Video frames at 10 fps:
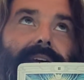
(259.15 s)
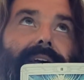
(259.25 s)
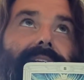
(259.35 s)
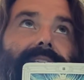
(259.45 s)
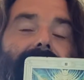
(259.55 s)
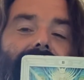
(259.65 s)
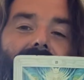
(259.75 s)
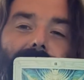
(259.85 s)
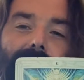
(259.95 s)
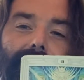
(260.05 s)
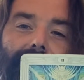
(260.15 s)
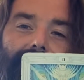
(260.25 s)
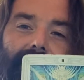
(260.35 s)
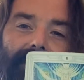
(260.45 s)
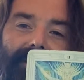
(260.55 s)
It's the camel
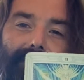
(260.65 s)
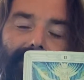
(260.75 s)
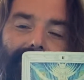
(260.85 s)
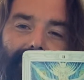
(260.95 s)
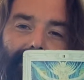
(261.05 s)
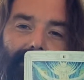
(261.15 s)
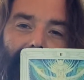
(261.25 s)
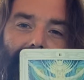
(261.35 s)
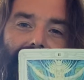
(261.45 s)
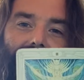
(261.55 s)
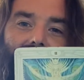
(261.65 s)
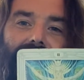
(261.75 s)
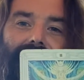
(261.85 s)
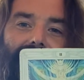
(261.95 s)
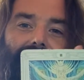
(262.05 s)
that is able to cross the
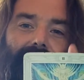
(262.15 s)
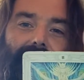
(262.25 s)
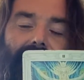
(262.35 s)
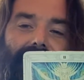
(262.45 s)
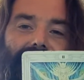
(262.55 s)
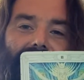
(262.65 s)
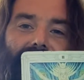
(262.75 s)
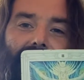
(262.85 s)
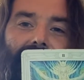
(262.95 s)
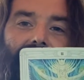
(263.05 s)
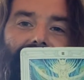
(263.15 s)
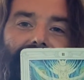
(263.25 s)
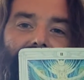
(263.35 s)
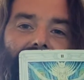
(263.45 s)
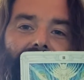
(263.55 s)
desert, across the
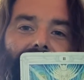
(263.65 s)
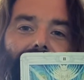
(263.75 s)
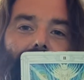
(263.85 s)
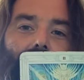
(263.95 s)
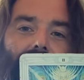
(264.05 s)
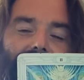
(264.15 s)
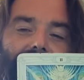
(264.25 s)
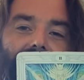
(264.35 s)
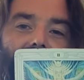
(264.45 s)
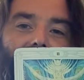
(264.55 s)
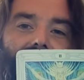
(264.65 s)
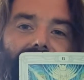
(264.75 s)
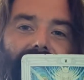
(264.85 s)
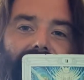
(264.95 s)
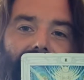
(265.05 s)
abyss, from one side to
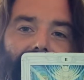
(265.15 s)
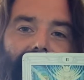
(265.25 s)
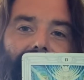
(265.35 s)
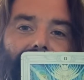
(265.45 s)
the other.